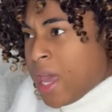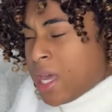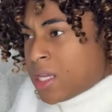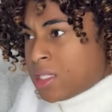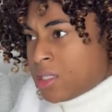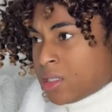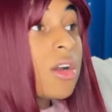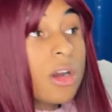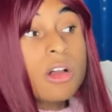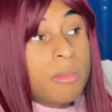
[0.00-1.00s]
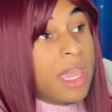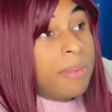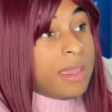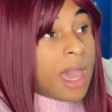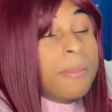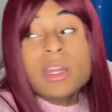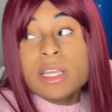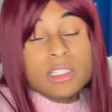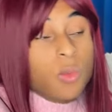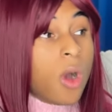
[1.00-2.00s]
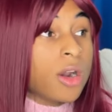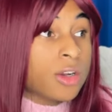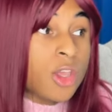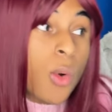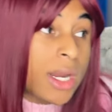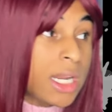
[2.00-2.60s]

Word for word: head. Girl, maybe. I'm gonna get some water. Do you want